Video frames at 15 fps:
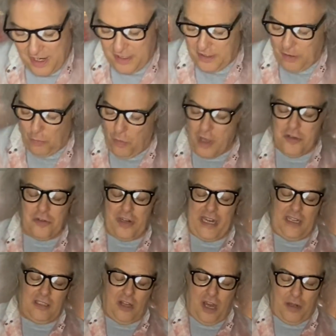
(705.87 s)
No wonder
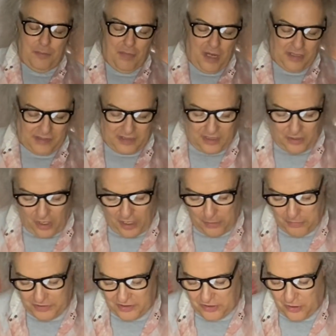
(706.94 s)
Elon Musk thought it
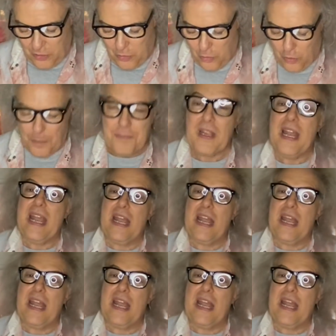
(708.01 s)
was cool.